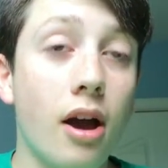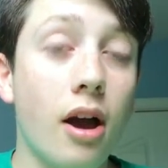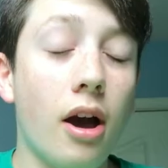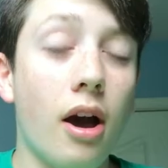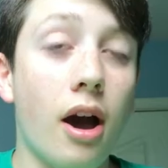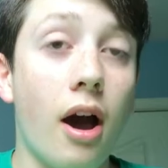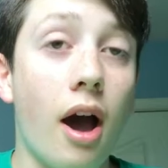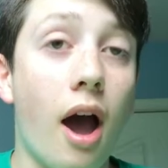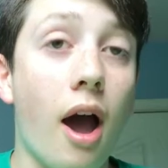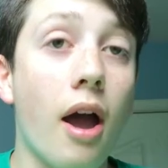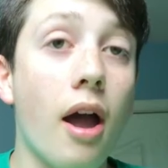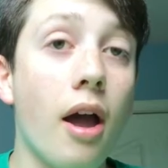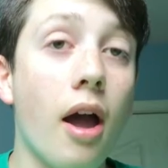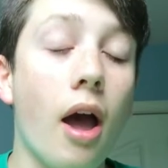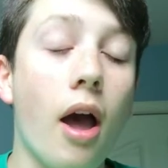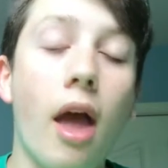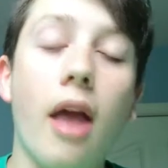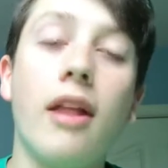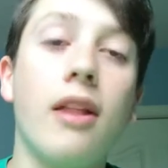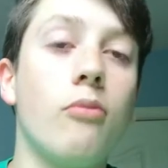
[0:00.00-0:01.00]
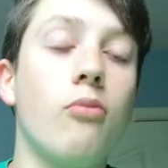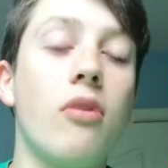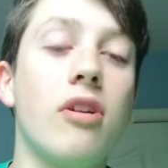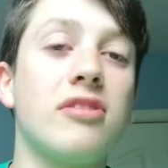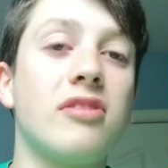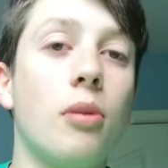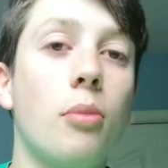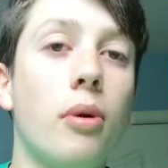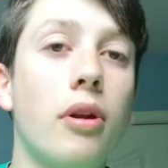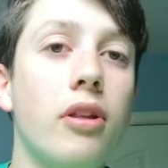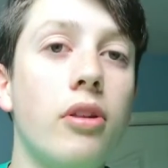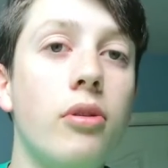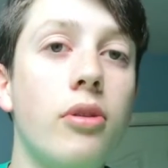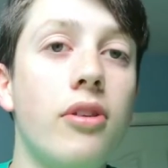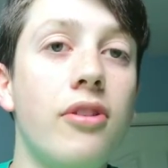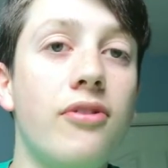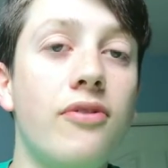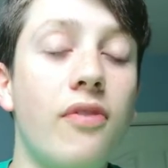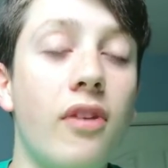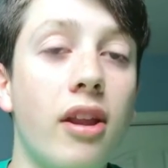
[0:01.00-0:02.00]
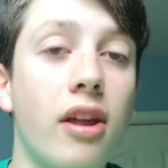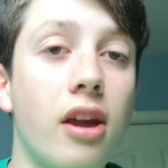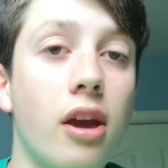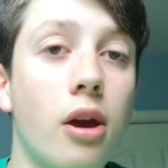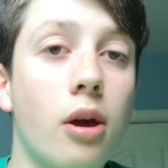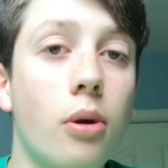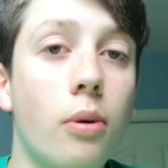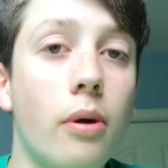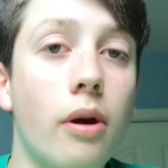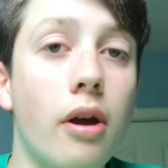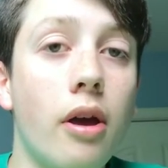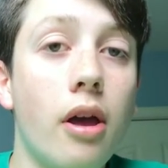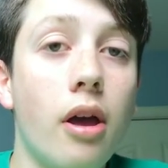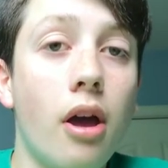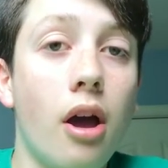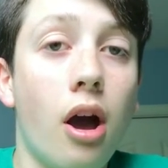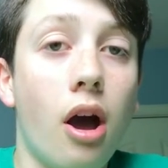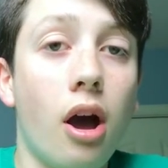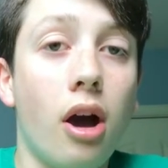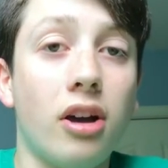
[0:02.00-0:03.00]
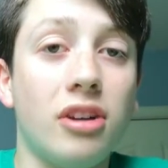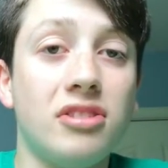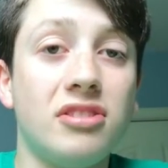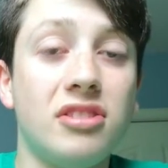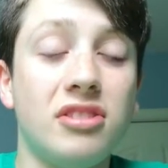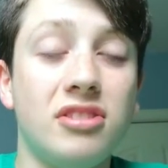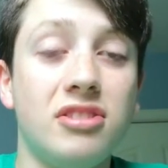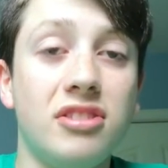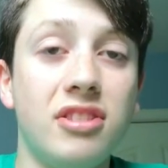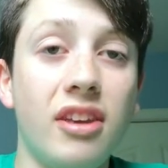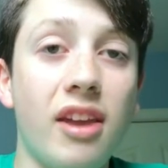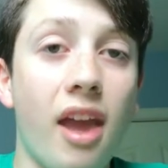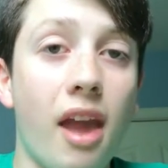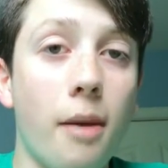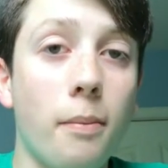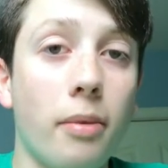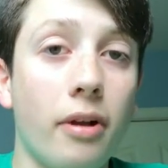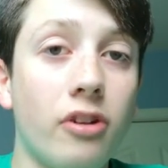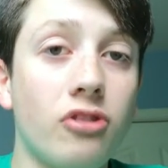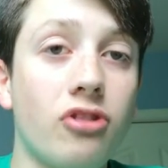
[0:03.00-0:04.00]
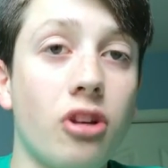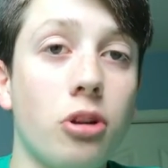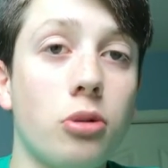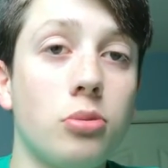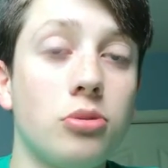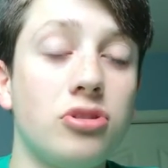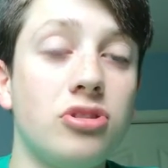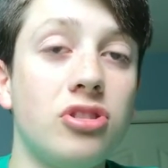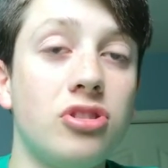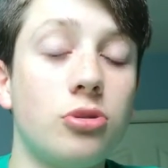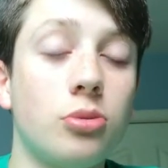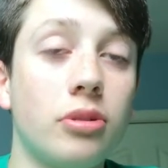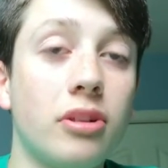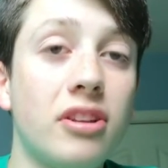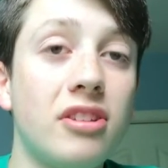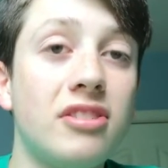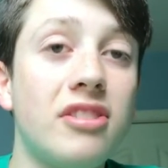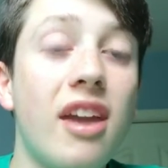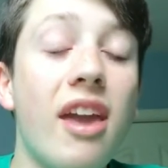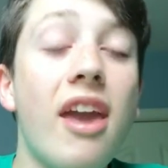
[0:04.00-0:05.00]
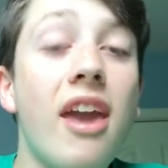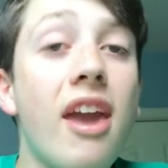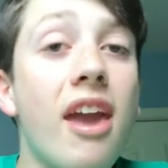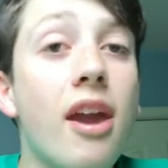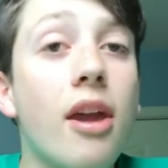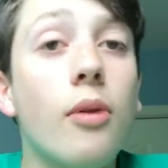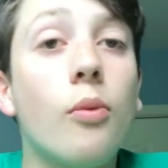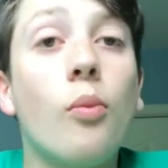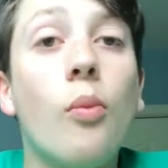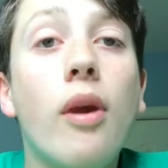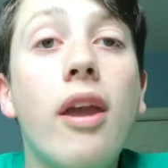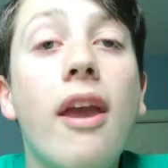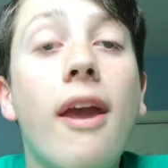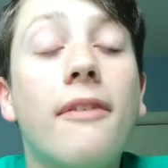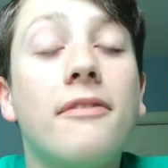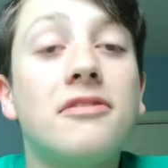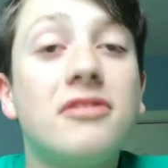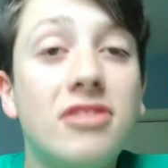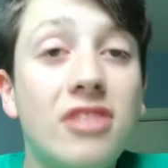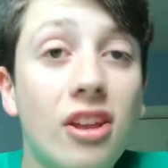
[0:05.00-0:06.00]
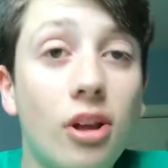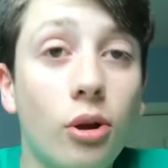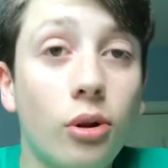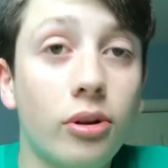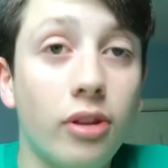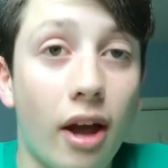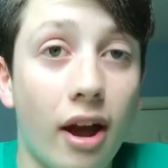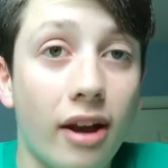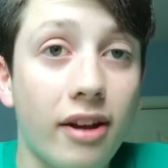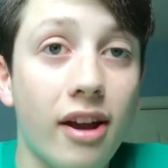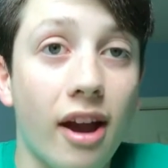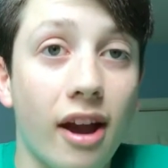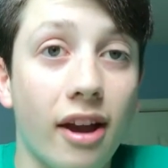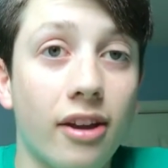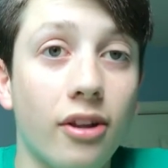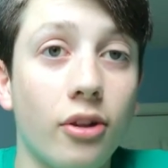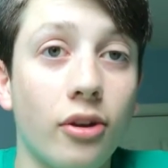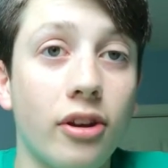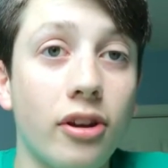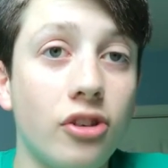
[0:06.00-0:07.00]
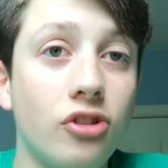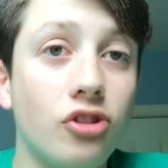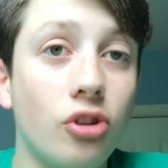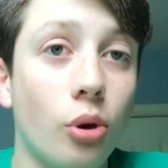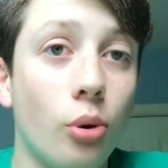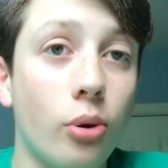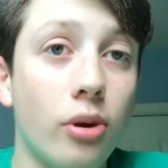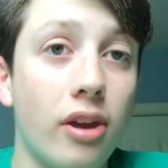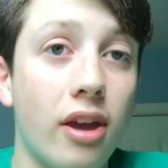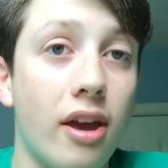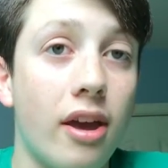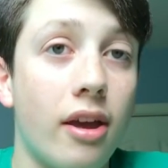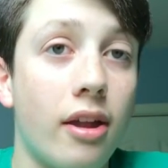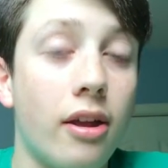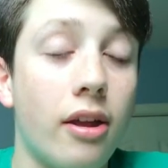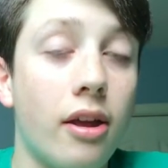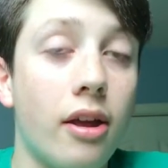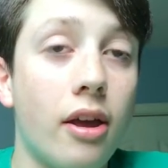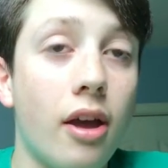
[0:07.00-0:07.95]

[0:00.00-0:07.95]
Uh, I, anyways, I want to do this video uh, since the gameplay trailer was just released, and we have still not gotten a look at Joel yet.